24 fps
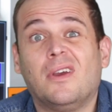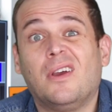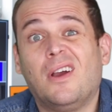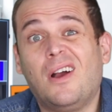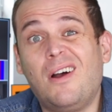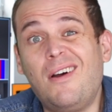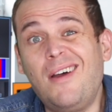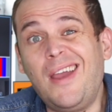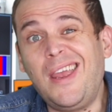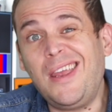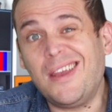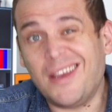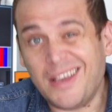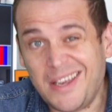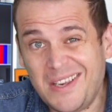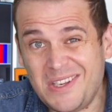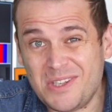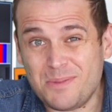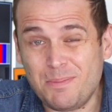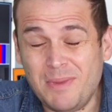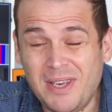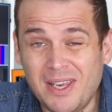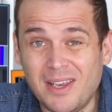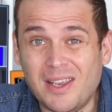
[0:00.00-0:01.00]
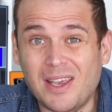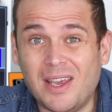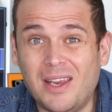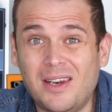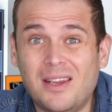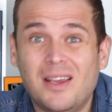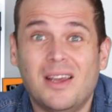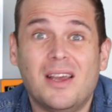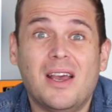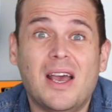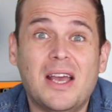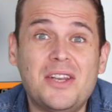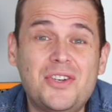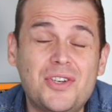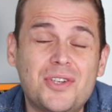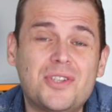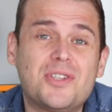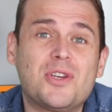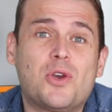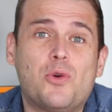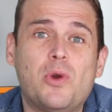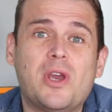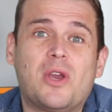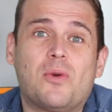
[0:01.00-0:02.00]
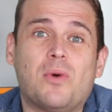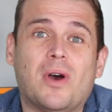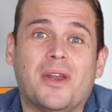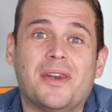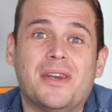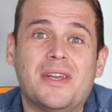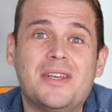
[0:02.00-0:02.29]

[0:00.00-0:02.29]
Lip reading: Hi, it's me again. And just a quick one,